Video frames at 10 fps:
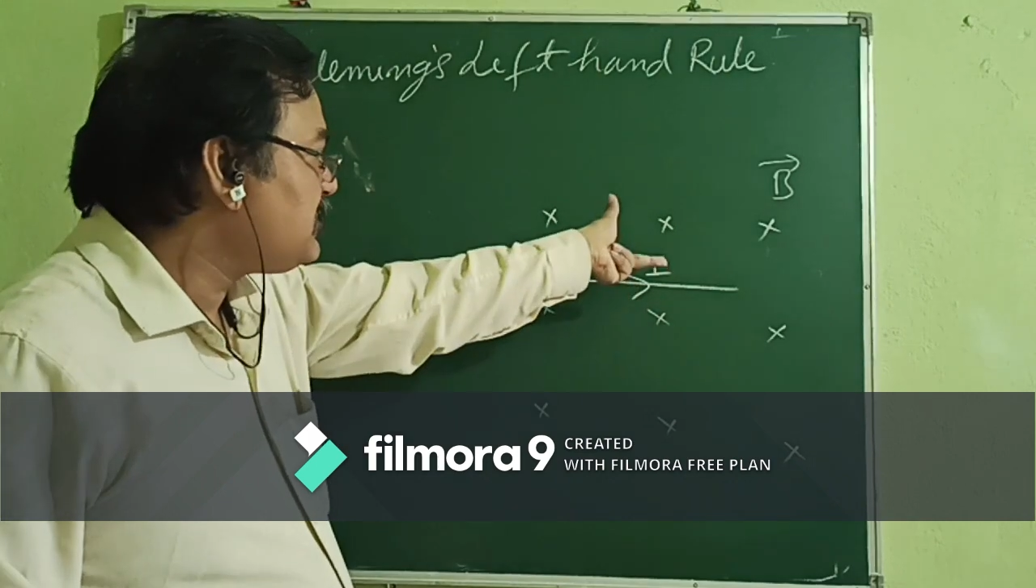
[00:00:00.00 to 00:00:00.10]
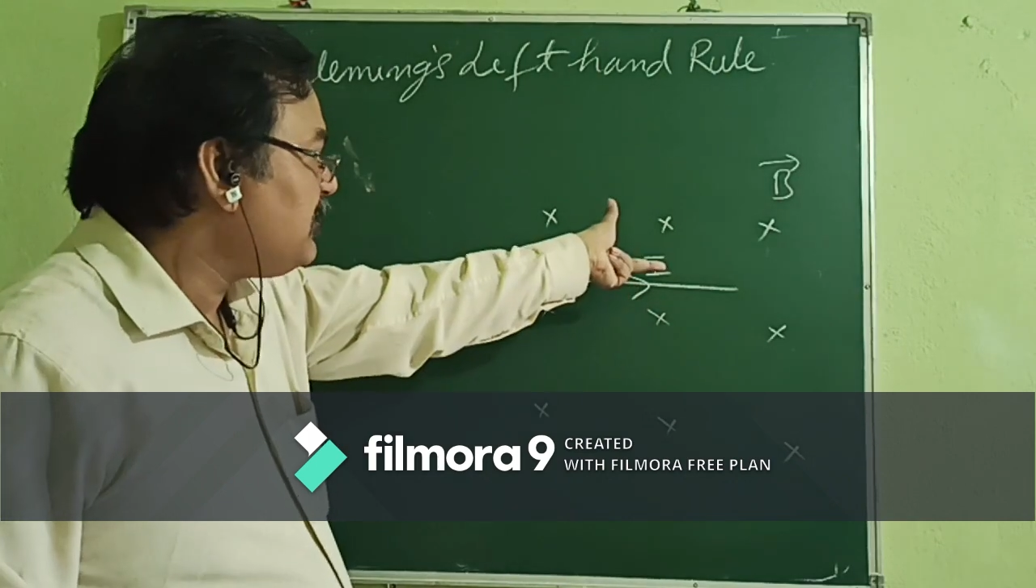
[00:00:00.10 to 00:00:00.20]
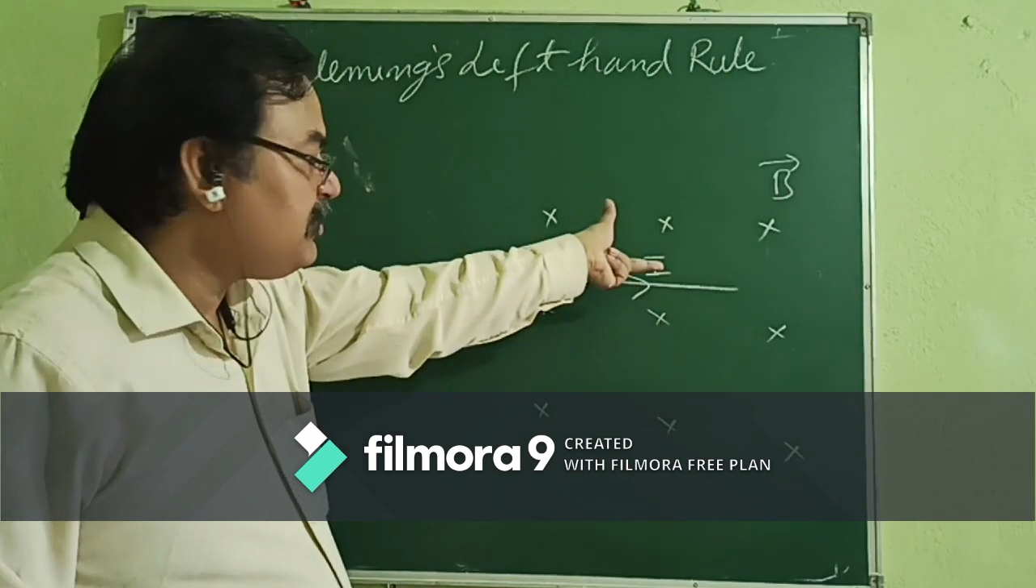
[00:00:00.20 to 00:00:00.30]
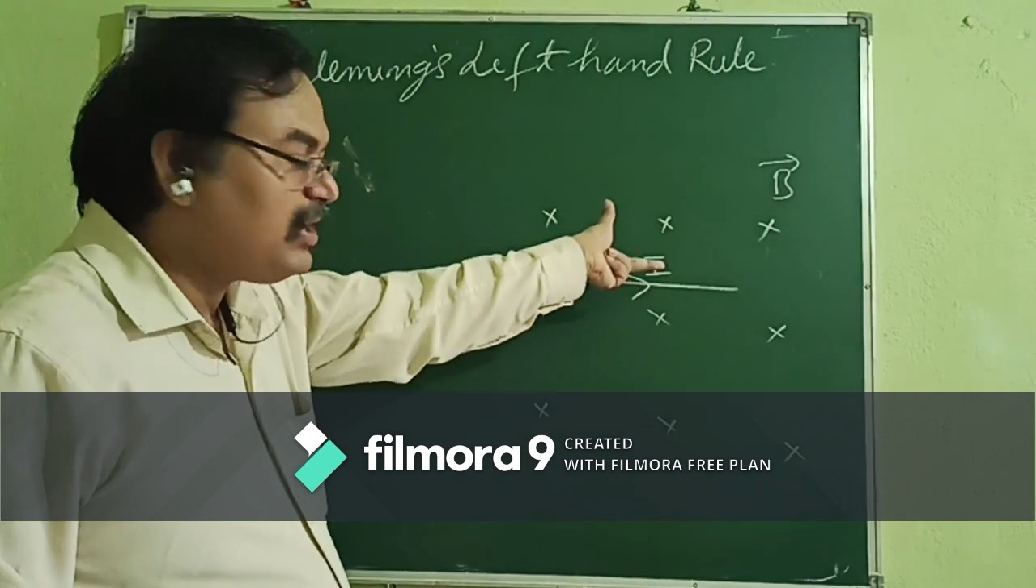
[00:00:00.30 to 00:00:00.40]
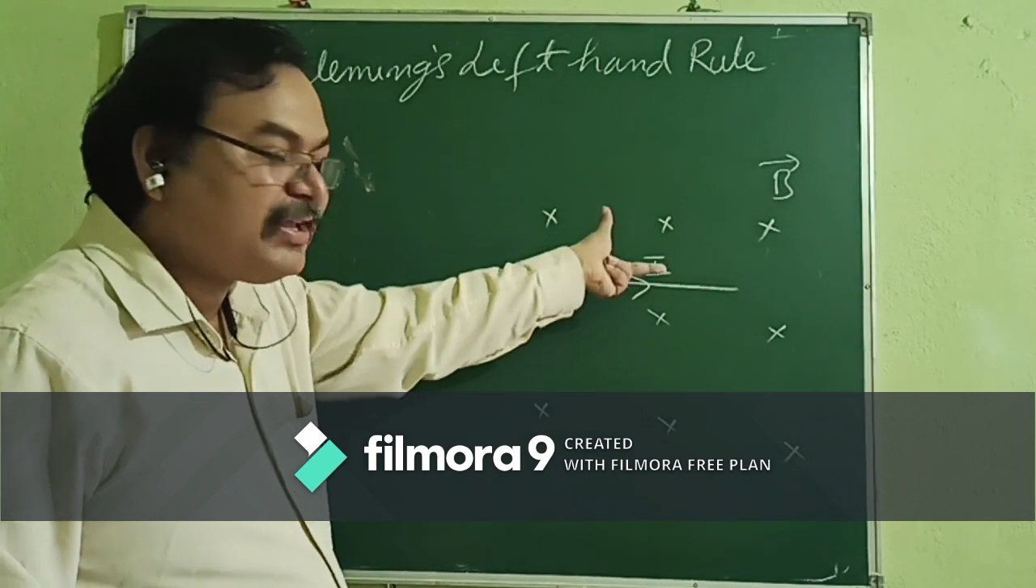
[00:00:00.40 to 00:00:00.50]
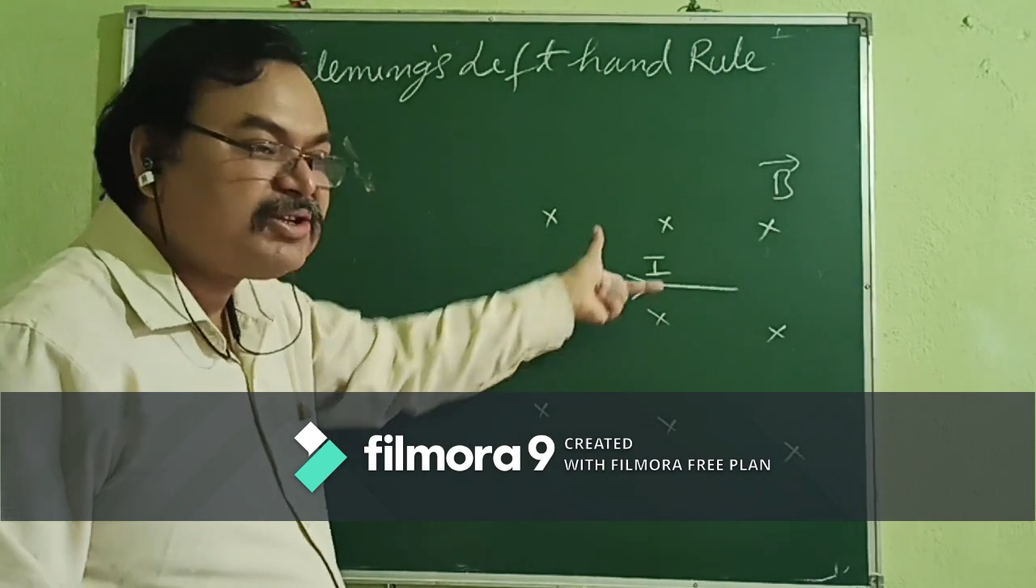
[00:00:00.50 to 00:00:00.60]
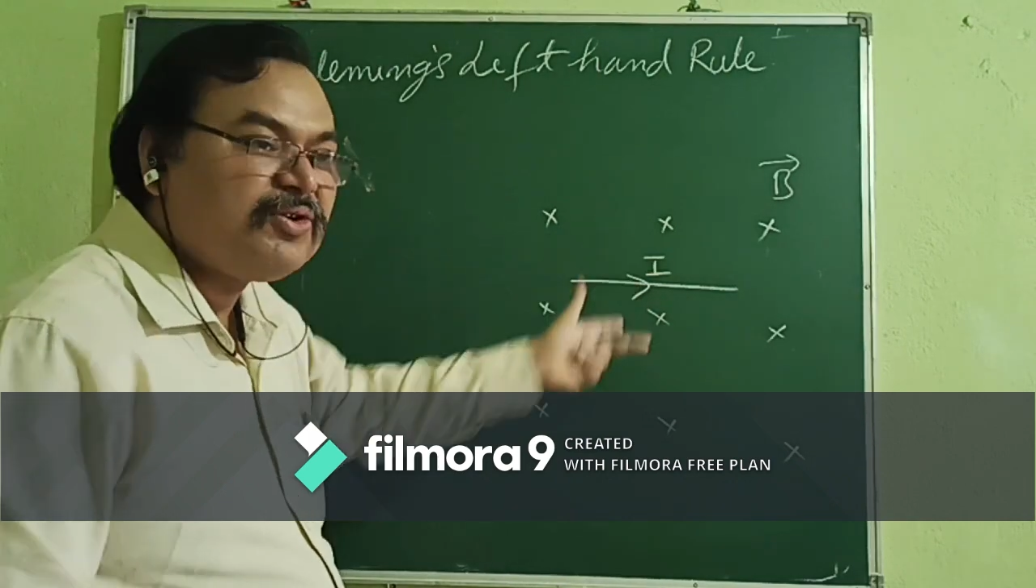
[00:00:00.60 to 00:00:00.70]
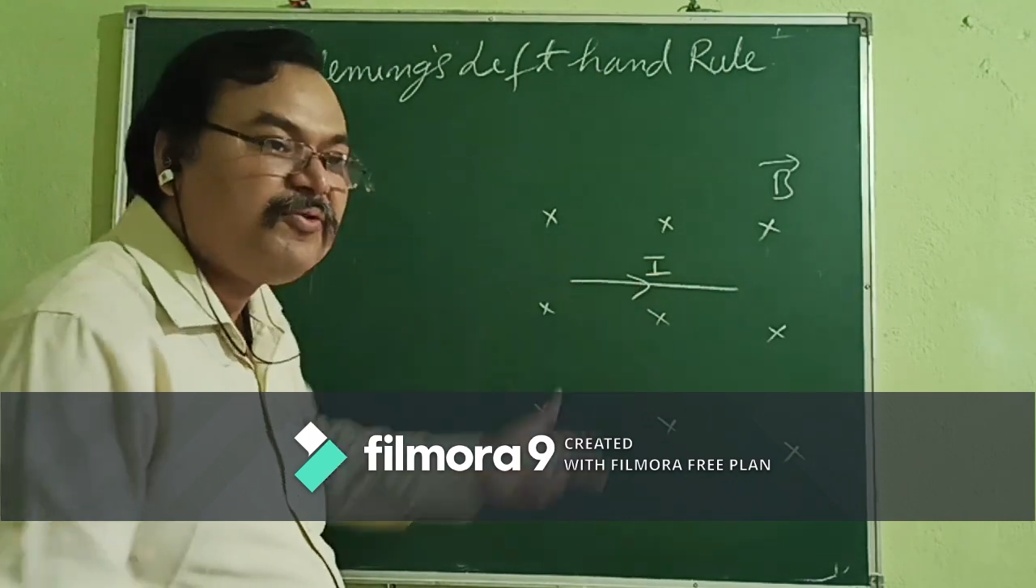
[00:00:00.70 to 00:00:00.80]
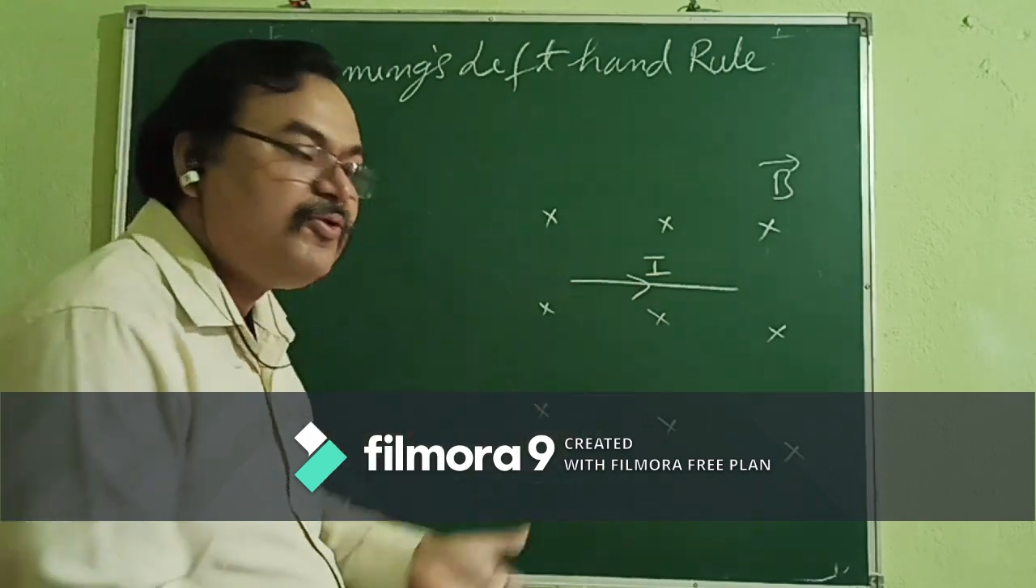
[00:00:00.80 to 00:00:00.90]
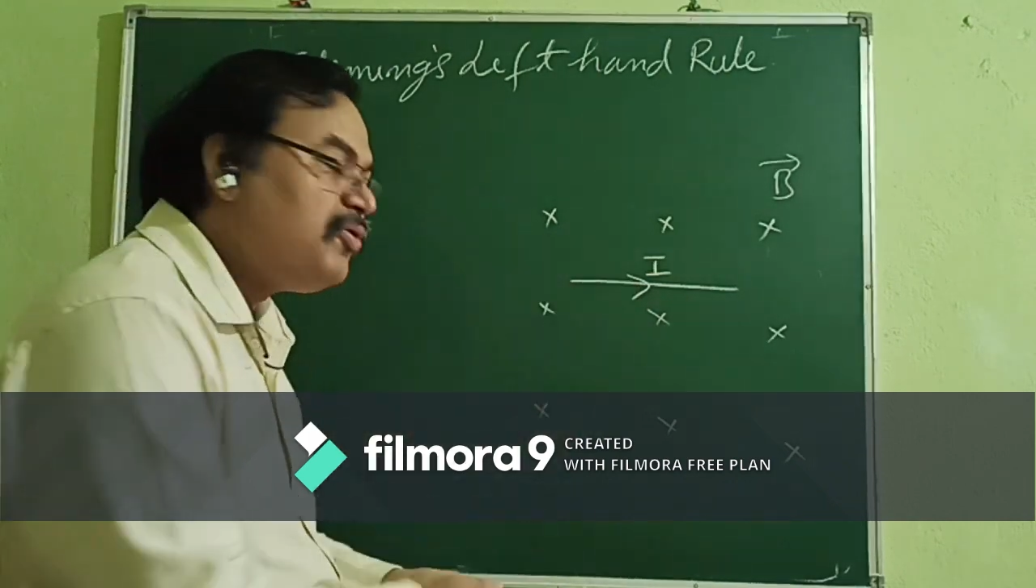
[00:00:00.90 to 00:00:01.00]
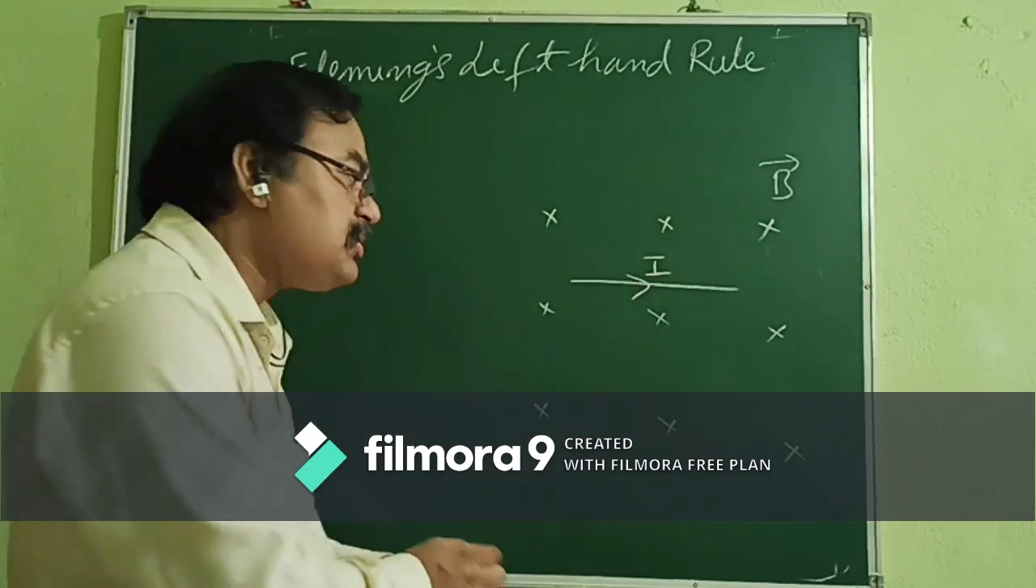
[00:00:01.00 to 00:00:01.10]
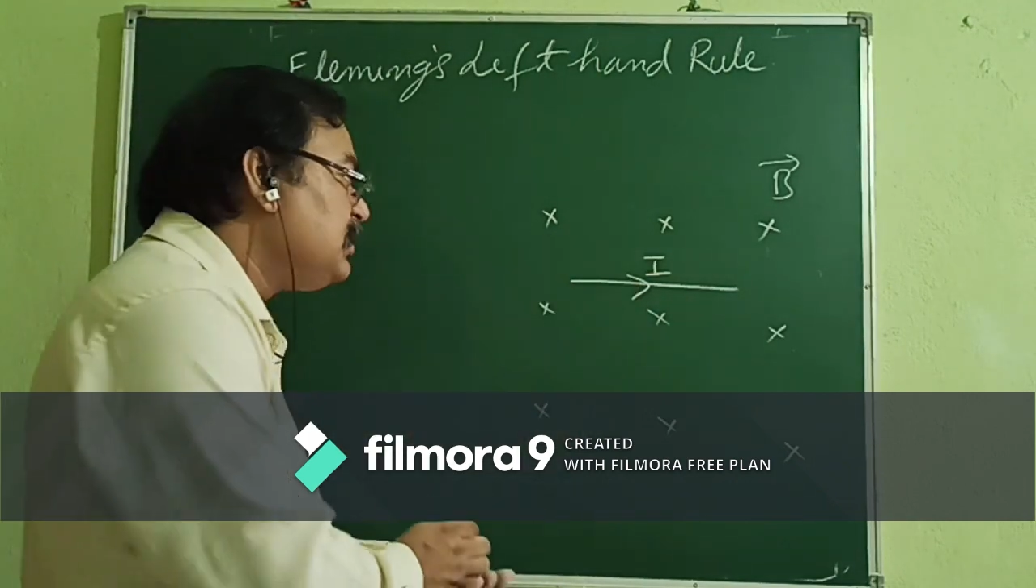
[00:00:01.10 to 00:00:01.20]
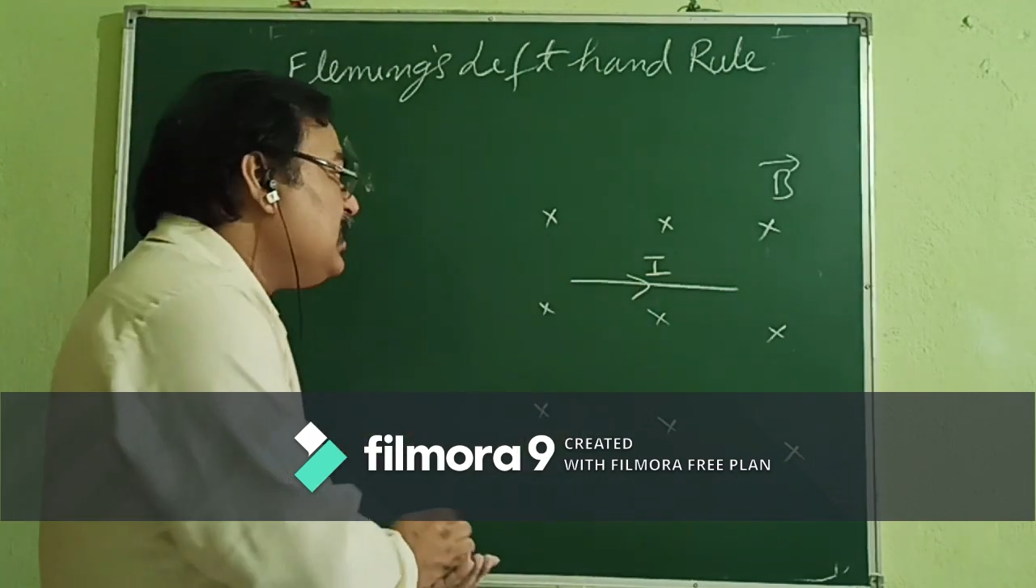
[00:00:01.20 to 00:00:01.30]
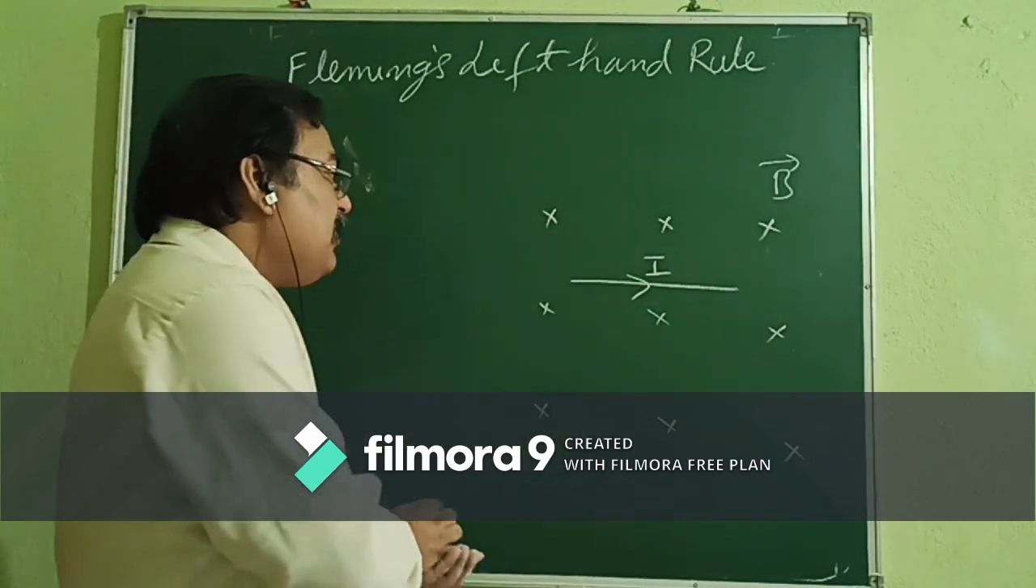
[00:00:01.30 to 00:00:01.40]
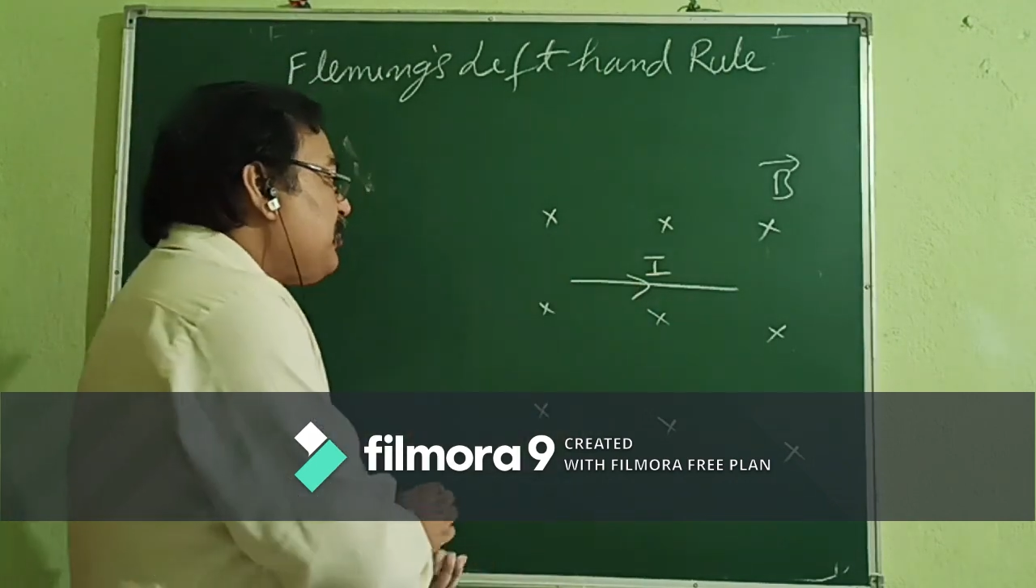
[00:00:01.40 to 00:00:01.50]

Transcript: is giving the direction of force.